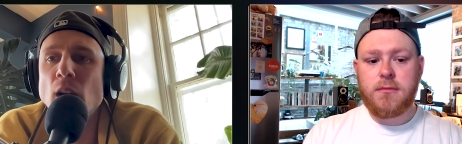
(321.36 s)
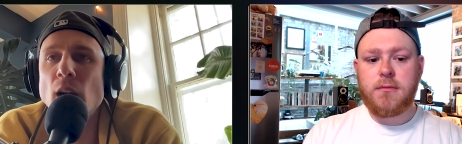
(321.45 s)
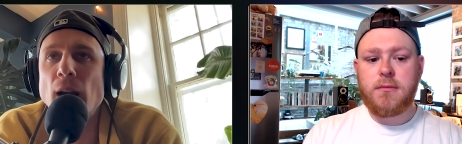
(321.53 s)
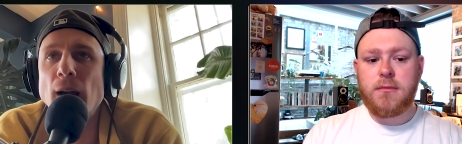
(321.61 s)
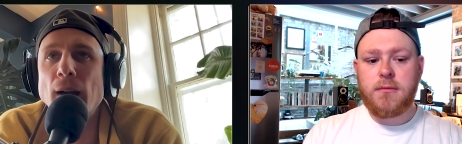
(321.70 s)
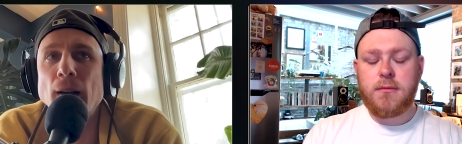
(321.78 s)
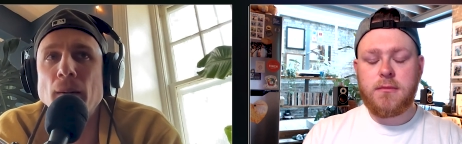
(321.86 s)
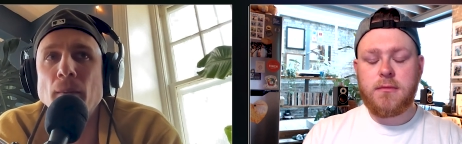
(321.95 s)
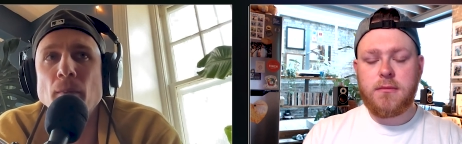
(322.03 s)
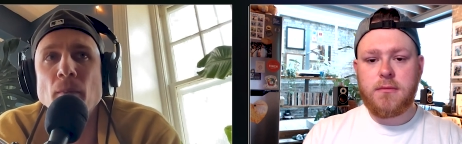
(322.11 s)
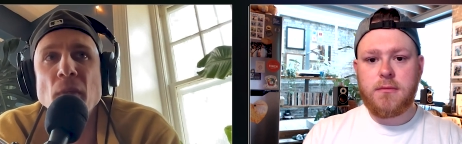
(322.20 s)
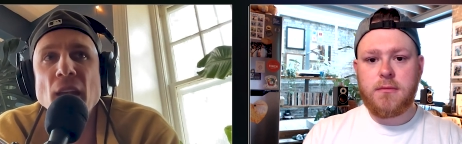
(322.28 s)

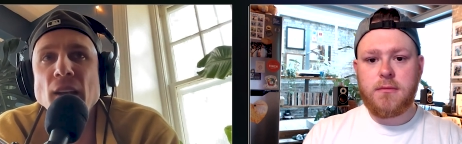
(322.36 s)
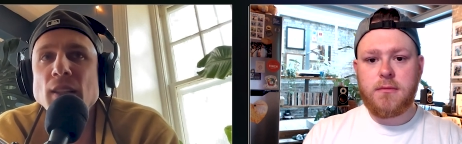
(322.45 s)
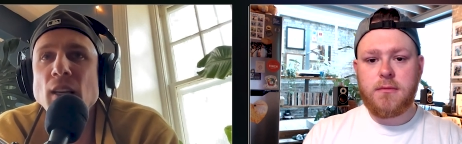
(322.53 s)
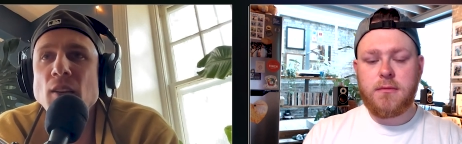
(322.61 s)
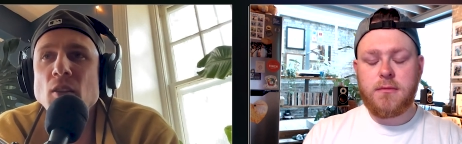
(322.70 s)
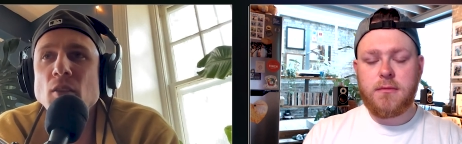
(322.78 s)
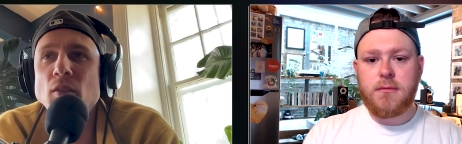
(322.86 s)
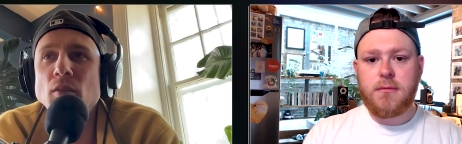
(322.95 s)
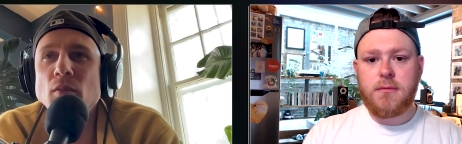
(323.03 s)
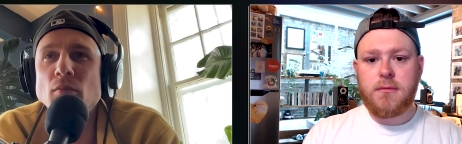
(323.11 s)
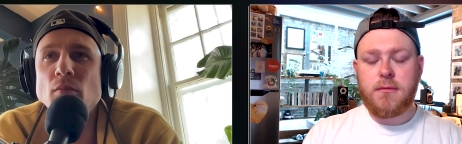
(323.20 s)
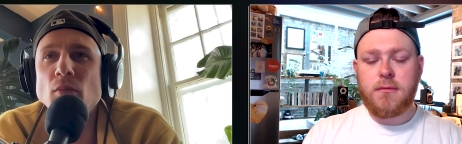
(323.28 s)
Speaker 1: um, they tend to
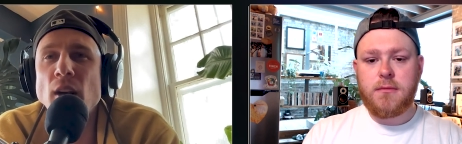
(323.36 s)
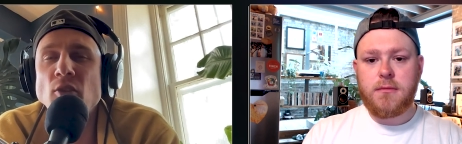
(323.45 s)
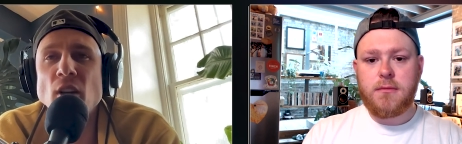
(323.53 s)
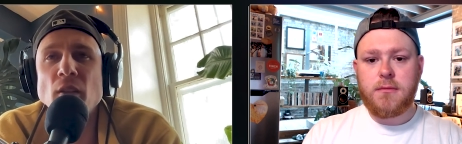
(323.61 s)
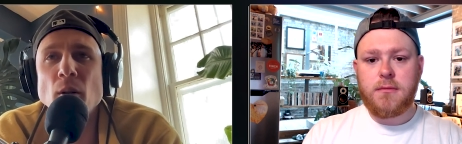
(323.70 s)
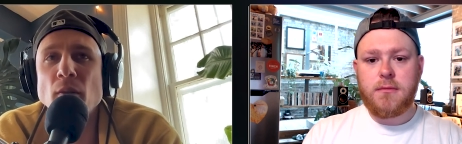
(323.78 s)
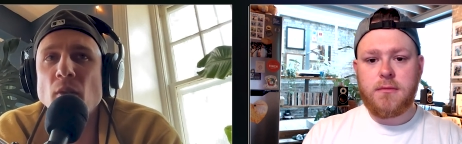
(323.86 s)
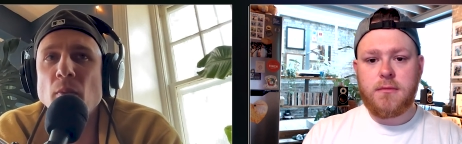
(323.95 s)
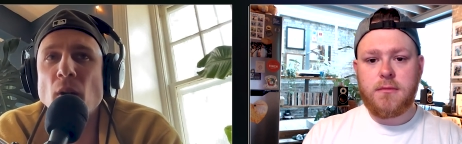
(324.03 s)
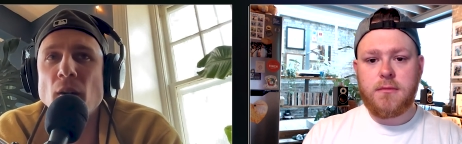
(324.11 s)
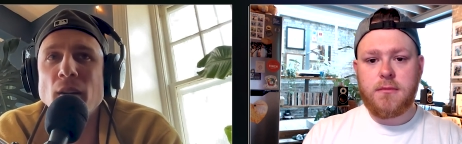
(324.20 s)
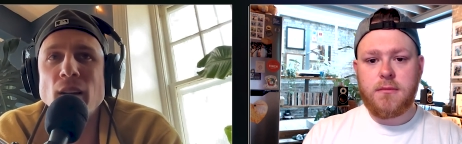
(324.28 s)
range anywhere for
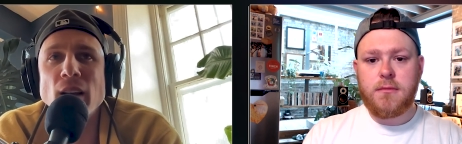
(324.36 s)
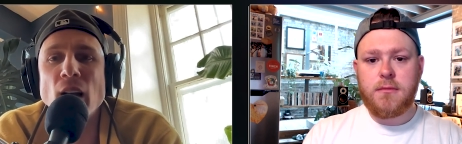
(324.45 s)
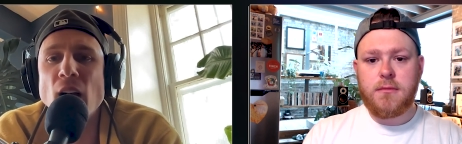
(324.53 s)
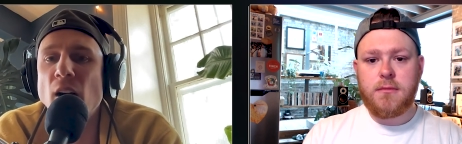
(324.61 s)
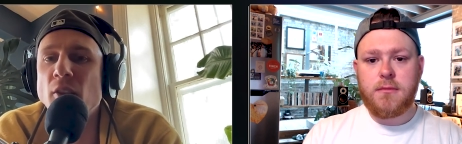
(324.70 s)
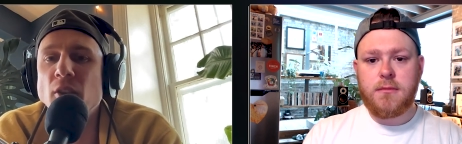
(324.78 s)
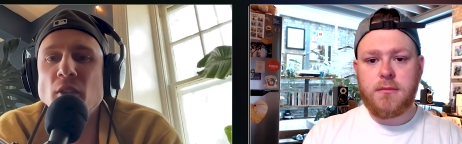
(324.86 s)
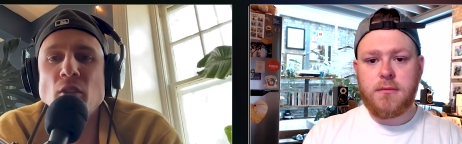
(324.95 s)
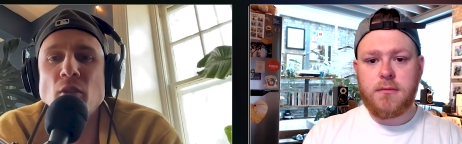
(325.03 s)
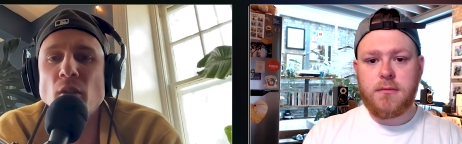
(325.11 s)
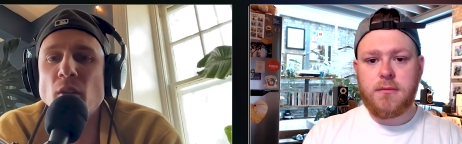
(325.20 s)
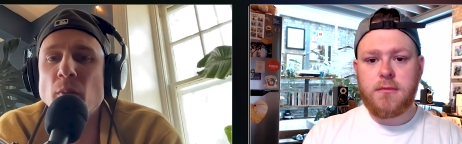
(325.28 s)
probably like hundred to two
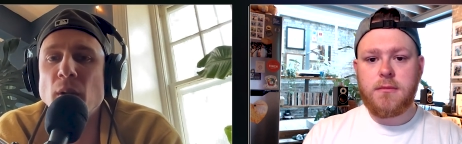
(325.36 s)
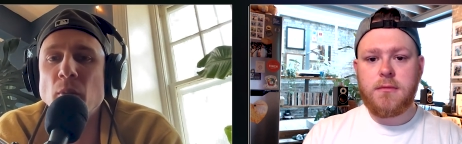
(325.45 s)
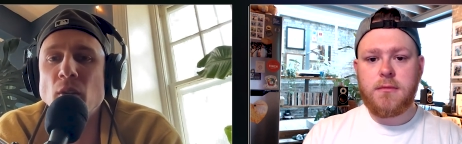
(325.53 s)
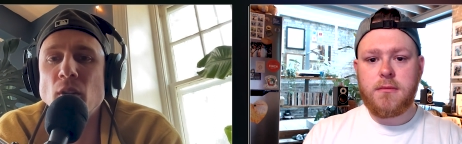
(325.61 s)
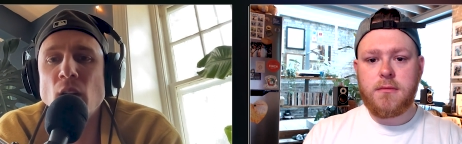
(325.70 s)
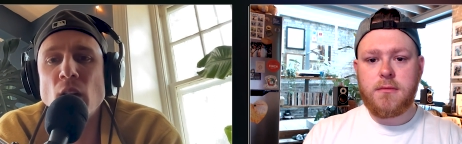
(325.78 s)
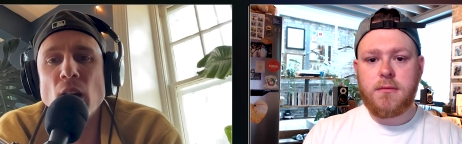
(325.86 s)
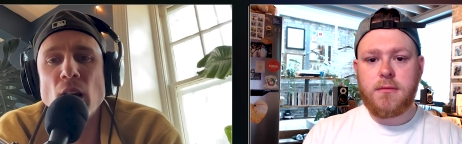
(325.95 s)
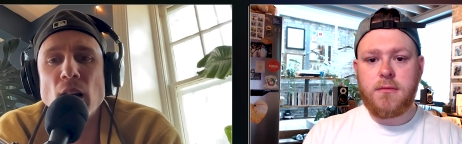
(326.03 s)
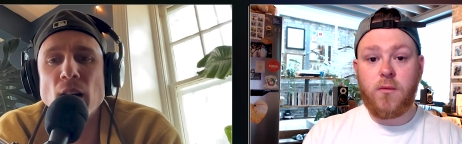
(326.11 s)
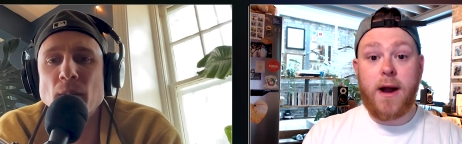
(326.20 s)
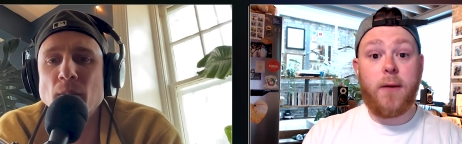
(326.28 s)
hundred people.
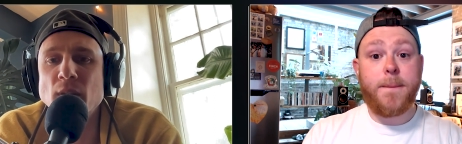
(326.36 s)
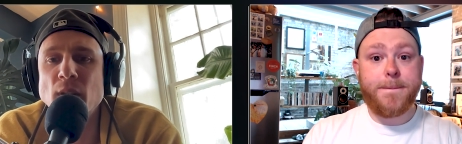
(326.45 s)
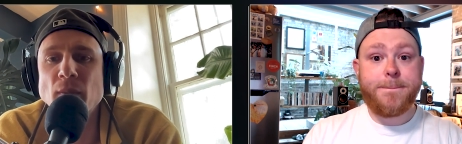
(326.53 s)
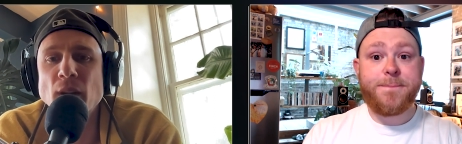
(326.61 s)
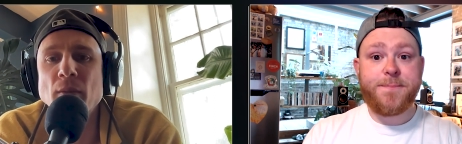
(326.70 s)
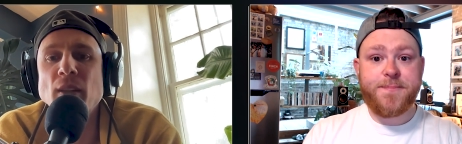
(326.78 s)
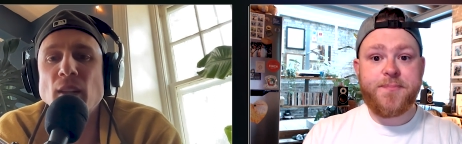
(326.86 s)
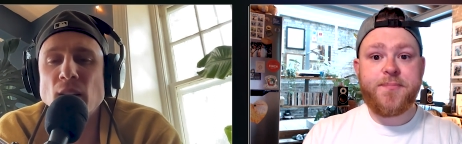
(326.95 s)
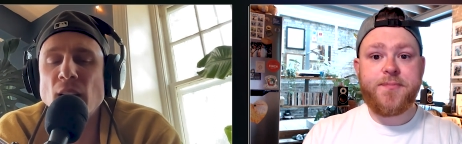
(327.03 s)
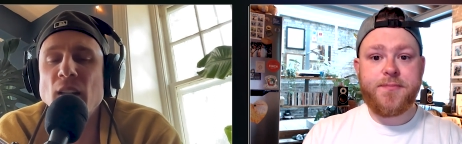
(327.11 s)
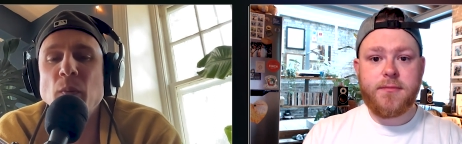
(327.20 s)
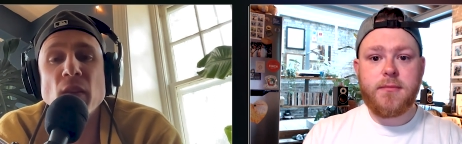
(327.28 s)
Um, wow. Sometimes a little
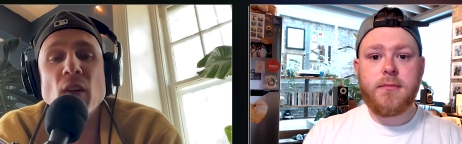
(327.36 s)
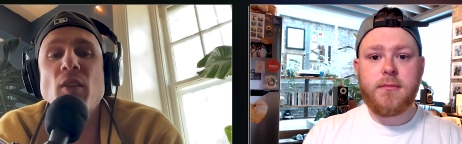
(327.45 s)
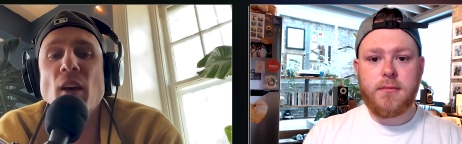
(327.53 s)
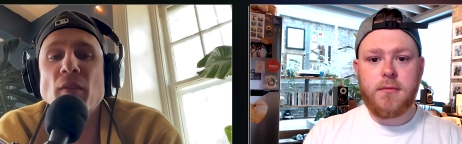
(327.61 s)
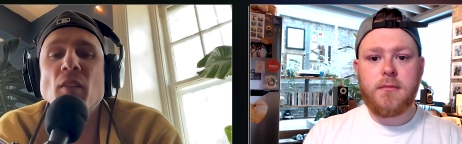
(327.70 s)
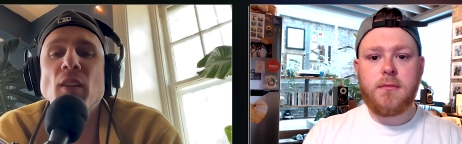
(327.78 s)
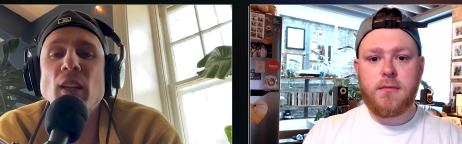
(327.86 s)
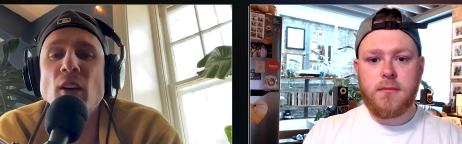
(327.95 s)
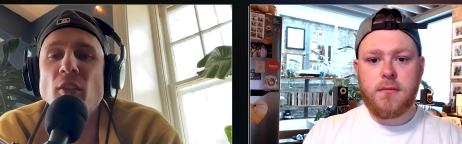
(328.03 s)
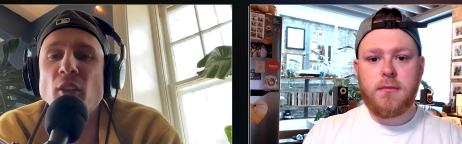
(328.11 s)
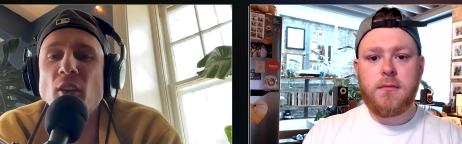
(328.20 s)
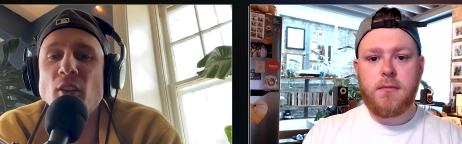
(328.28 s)
less, but they're definitely on
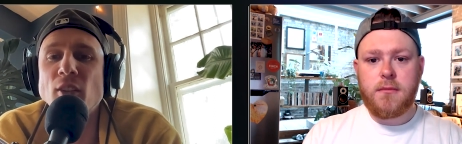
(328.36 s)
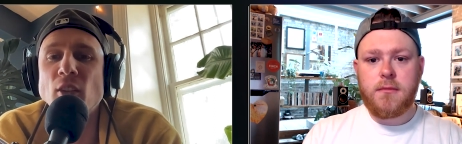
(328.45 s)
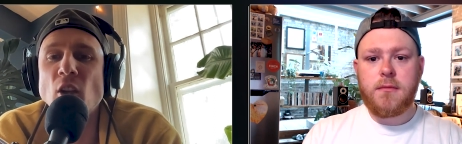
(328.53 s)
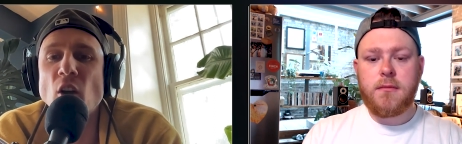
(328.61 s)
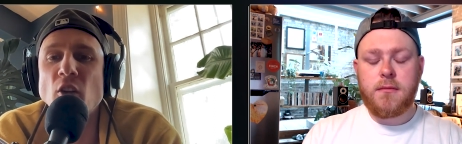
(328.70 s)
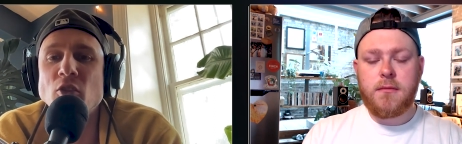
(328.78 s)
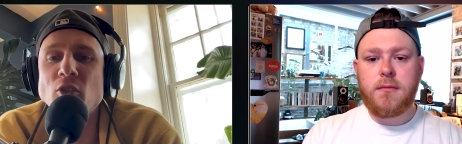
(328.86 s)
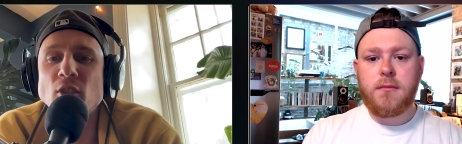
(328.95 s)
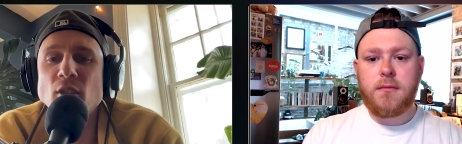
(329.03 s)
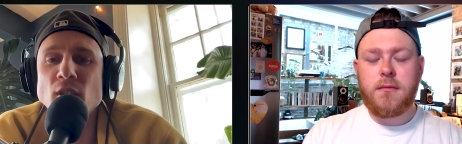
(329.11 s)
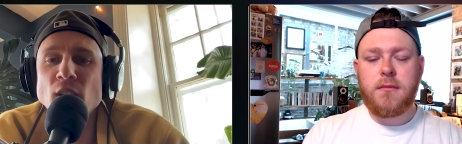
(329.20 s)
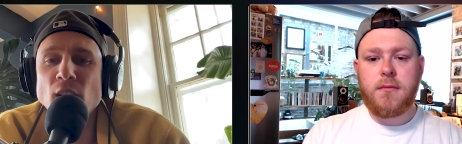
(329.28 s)
the
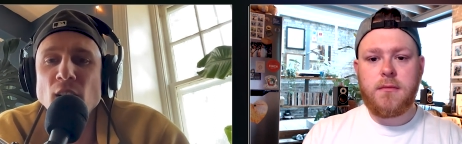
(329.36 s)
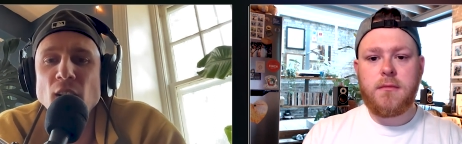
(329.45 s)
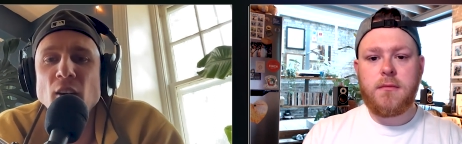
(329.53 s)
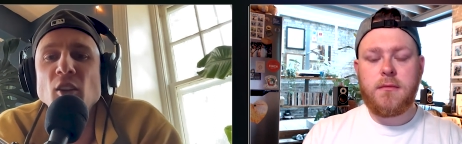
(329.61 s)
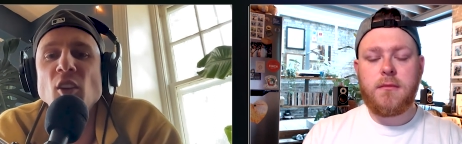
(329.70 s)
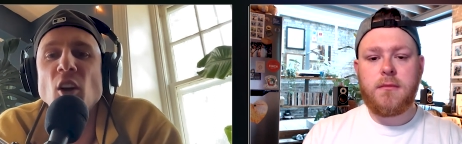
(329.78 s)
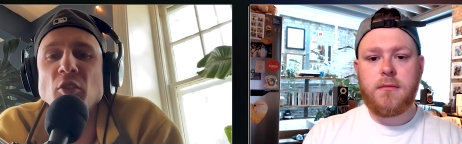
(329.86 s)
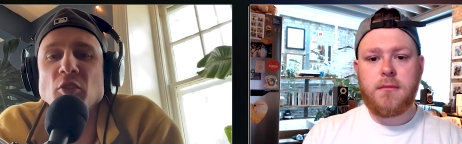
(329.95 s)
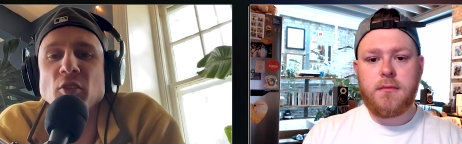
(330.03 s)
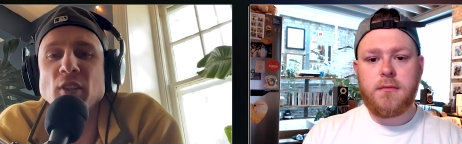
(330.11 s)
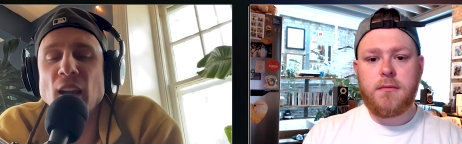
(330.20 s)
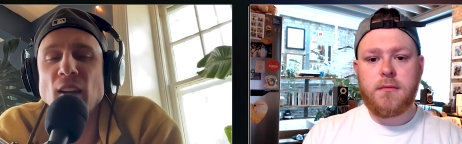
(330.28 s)
larger larger
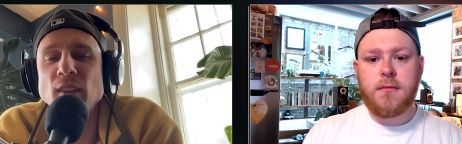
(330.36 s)
scale.